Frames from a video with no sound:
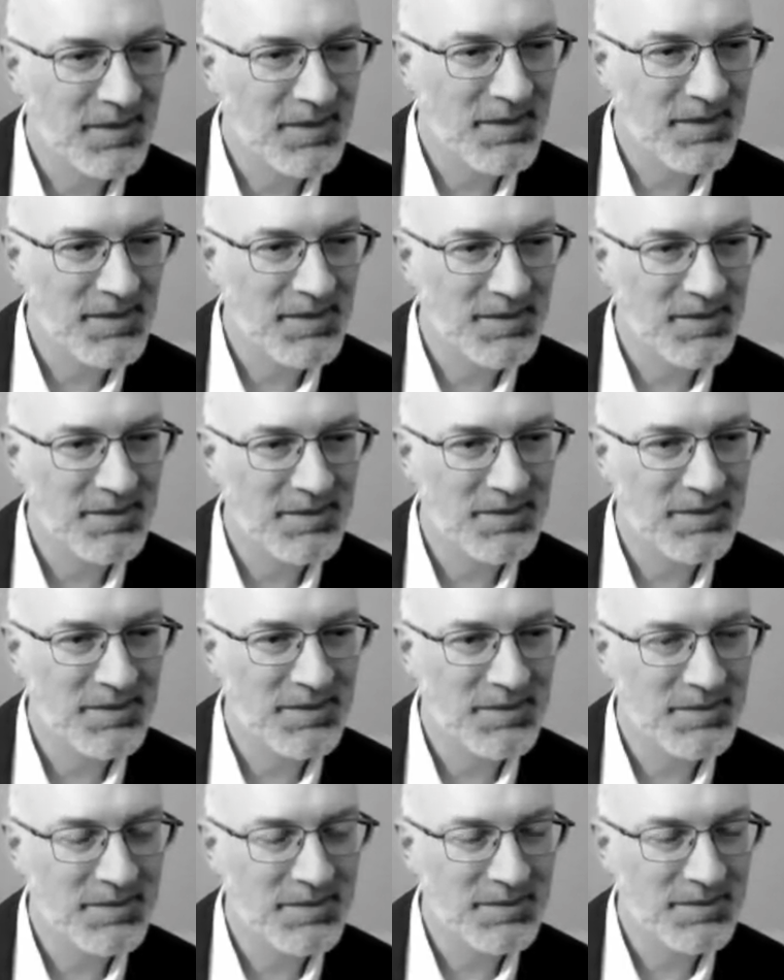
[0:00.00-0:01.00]

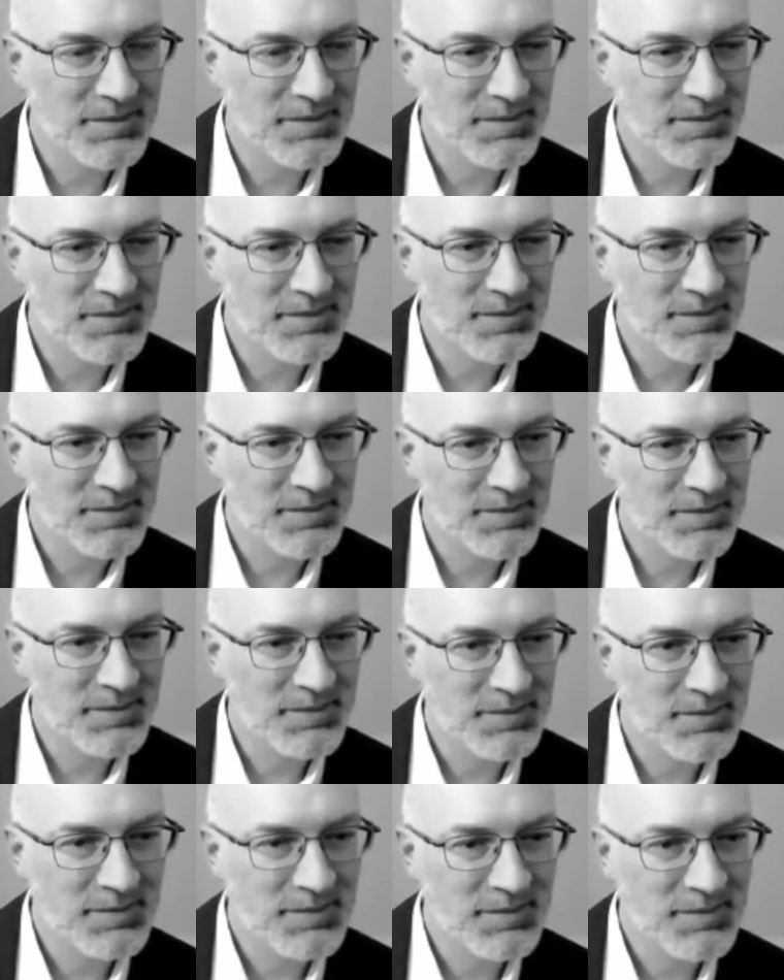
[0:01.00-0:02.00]

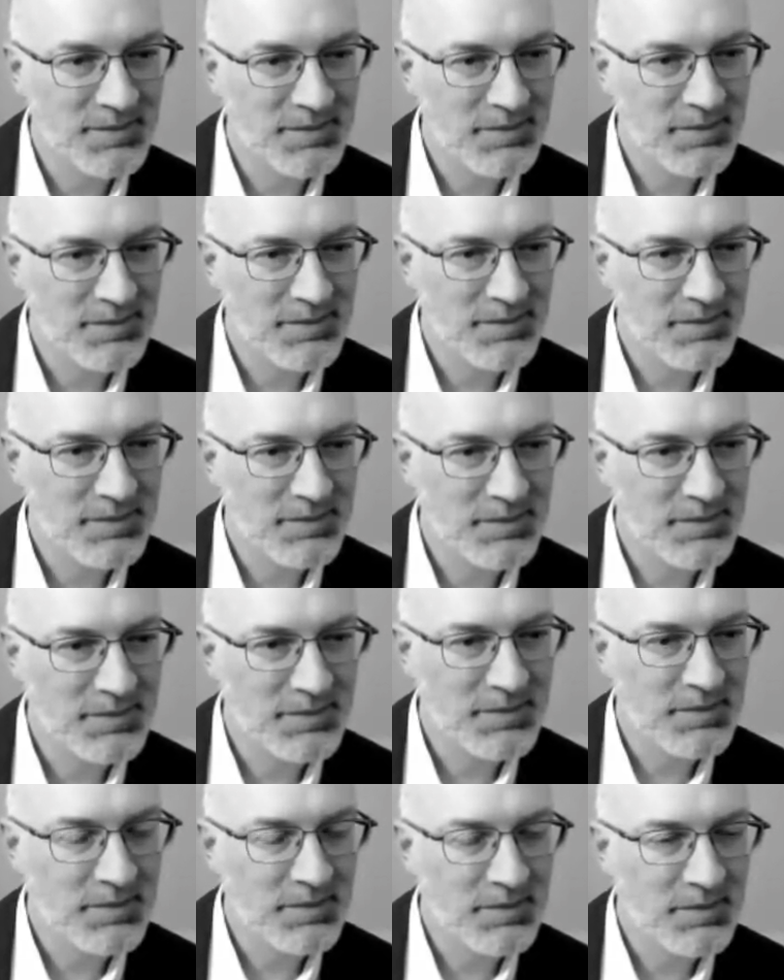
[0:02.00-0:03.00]

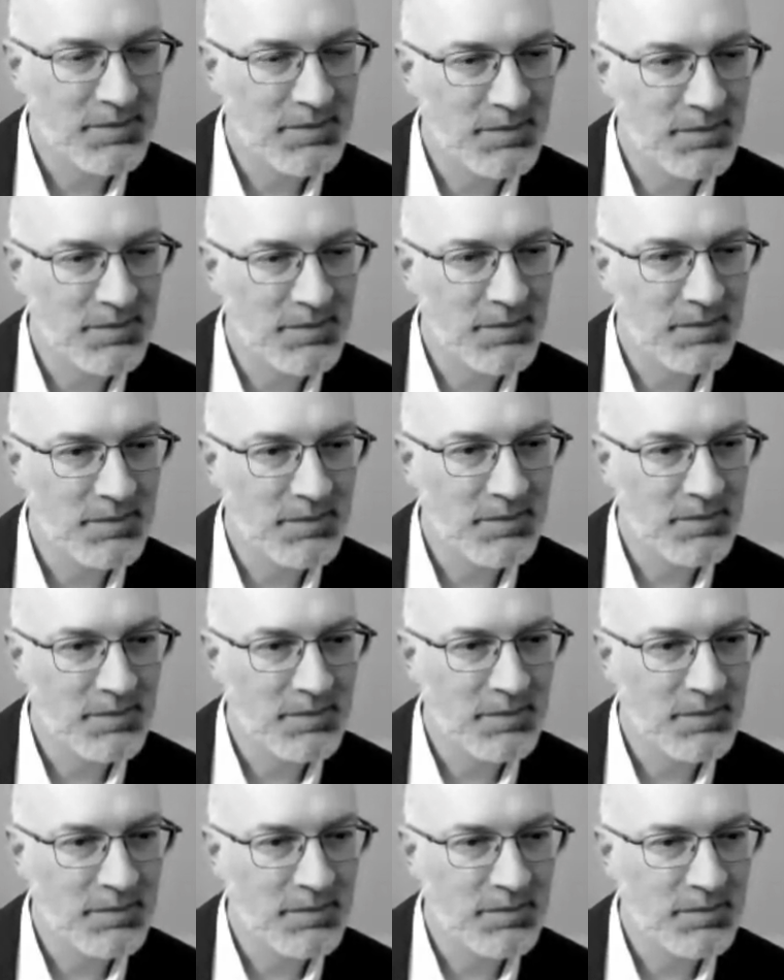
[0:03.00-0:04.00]

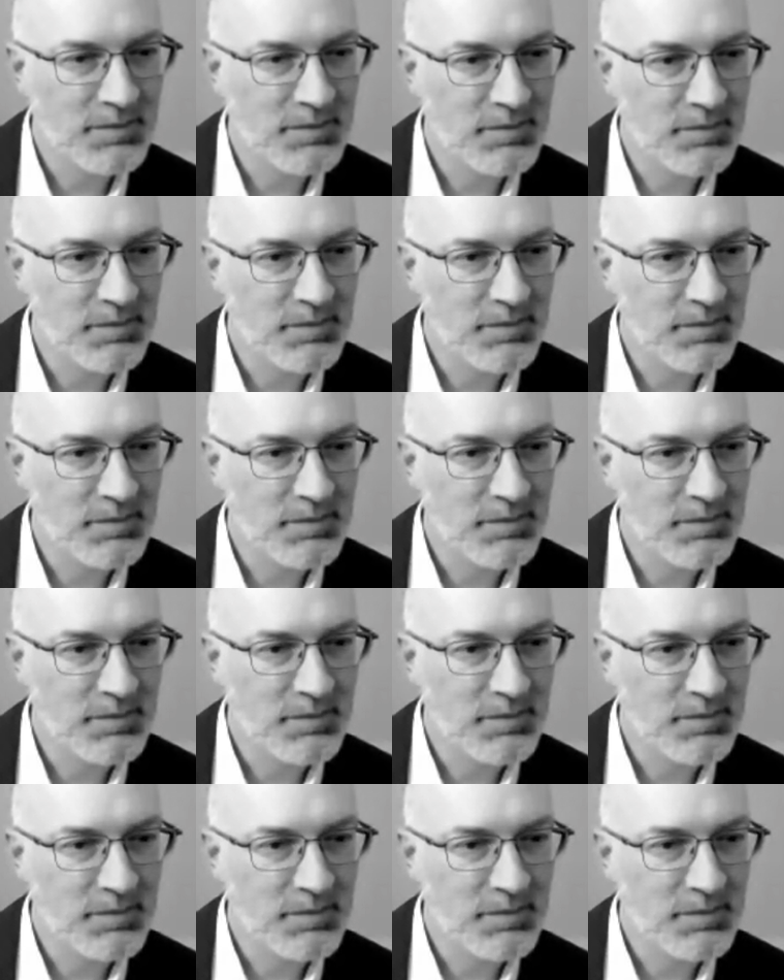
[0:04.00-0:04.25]
[no speech]